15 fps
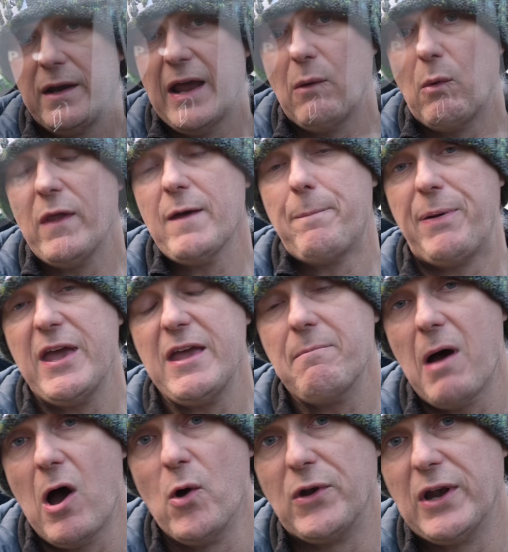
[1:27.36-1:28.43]
Now, what the P
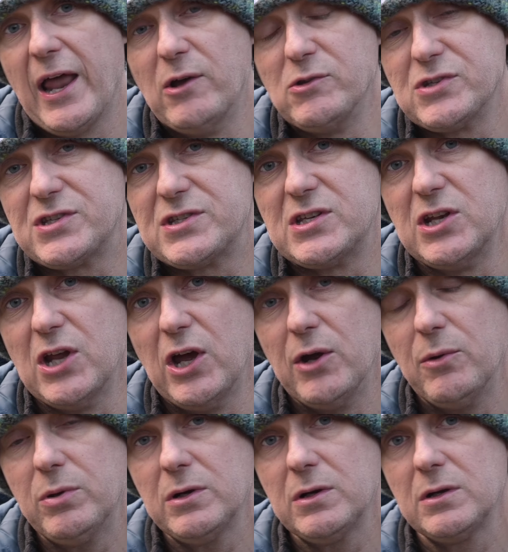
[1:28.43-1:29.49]
mode allows us to
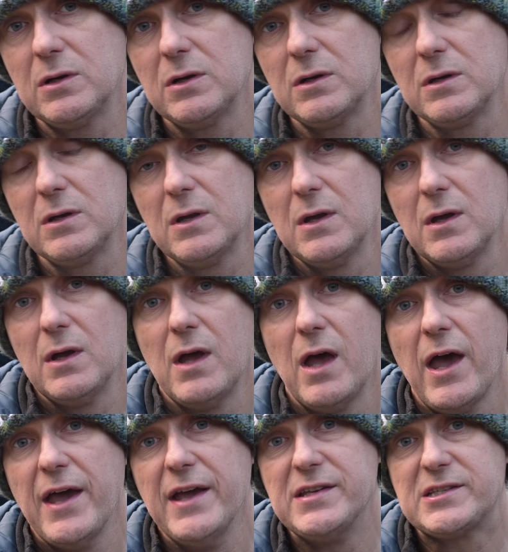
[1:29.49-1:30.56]
do
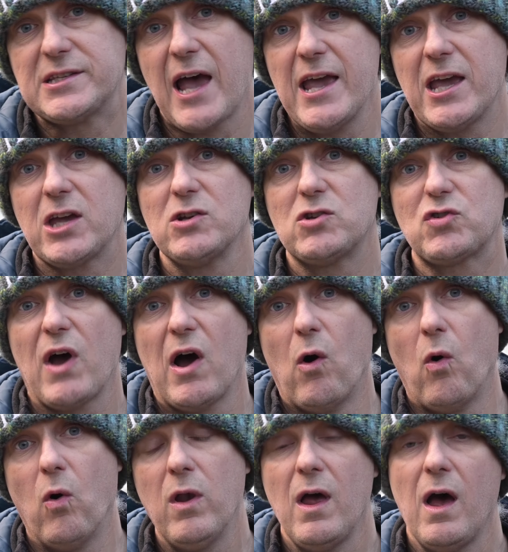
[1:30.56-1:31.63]
is take
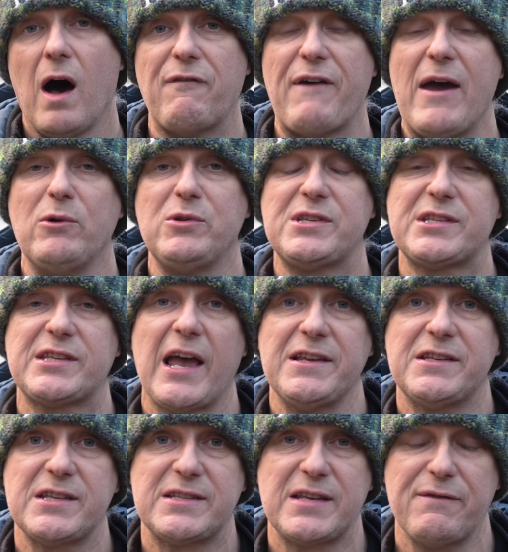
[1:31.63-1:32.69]
control of how
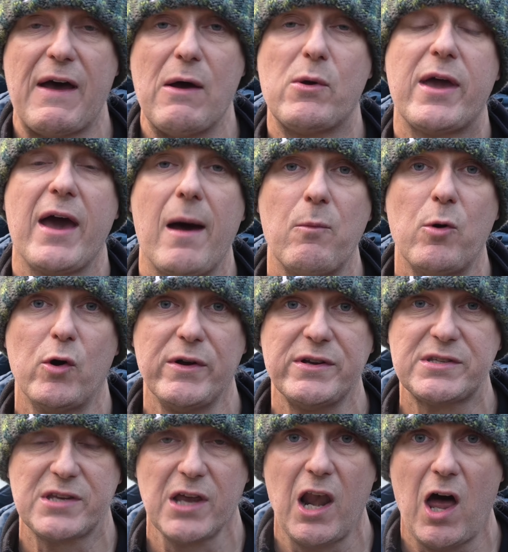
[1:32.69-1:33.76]
sensitive our camera
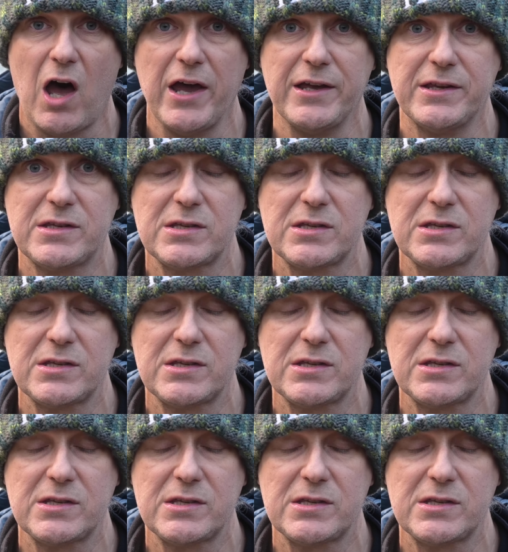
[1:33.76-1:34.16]
is to light.